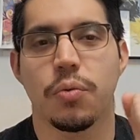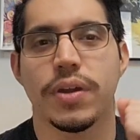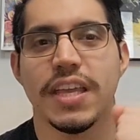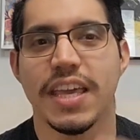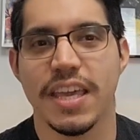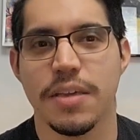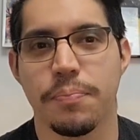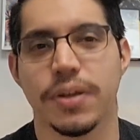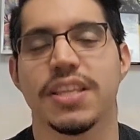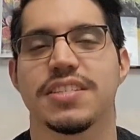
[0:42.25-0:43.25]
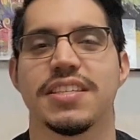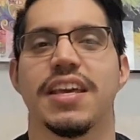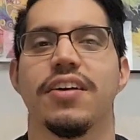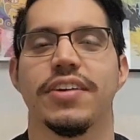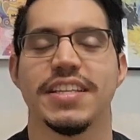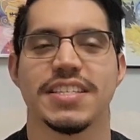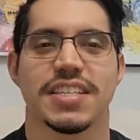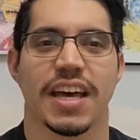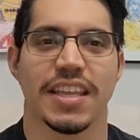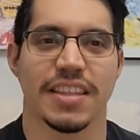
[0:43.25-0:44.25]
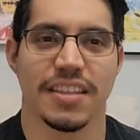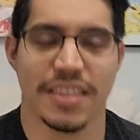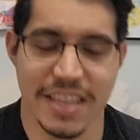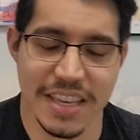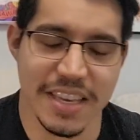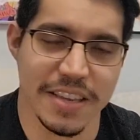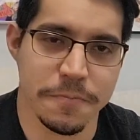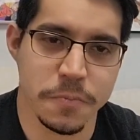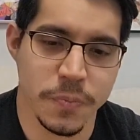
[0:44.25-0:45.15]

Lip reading: when he put the snail inside the